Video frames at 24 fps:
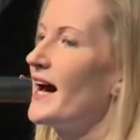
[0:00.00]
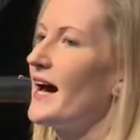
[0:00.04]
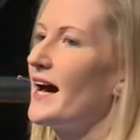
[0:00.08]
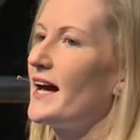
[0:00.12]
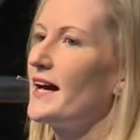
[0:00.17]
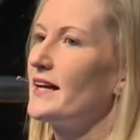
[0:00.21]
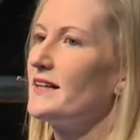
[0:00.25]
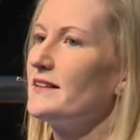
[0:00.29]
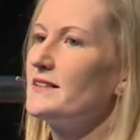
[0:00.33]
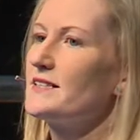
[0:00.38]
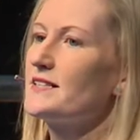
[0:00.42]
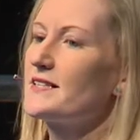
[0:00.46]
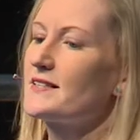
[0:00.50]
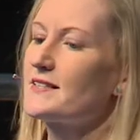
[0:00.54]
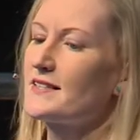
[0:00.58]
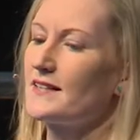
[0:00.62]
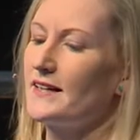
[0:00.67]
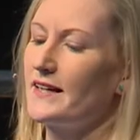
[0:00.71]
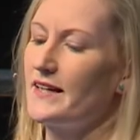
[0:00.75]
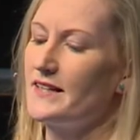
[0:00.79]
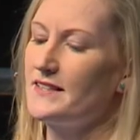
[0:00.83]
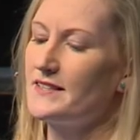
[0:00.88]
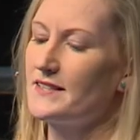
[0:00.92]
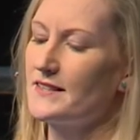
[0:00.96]
and
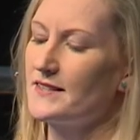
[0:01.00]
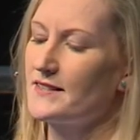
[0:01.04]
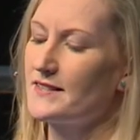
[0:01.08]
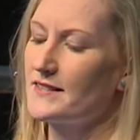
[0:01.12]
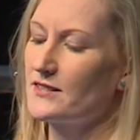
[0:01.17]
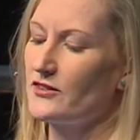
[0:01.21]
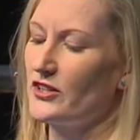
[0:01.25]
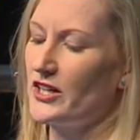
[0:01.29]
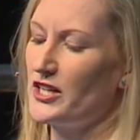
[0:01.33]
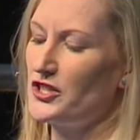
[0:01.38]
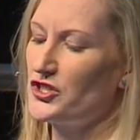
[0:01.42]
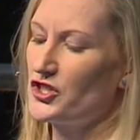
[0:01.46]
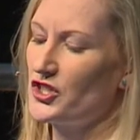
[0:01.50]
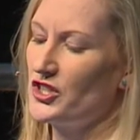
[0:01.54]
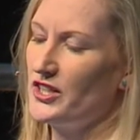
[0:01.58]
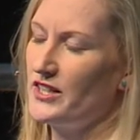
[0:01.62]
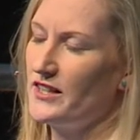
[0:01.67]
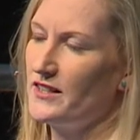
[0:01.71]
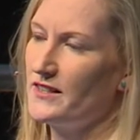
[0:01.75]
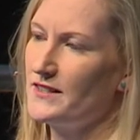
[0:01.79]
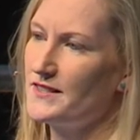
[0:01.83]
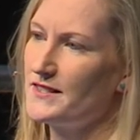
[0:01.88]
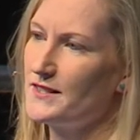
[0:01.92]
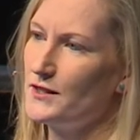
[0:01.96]
scientists or
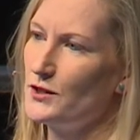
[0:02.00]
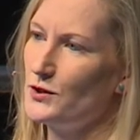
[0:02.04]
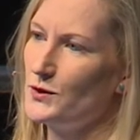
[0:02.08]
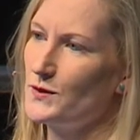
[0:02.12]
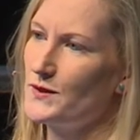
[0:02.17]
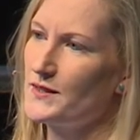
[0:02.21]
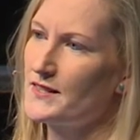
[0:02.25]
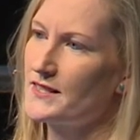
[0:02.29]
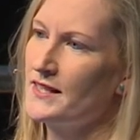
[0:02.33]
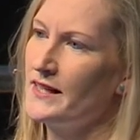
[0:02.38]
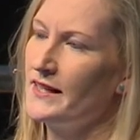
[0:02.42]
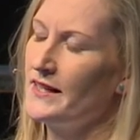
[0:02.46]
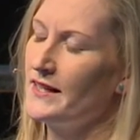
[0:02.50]
engineers use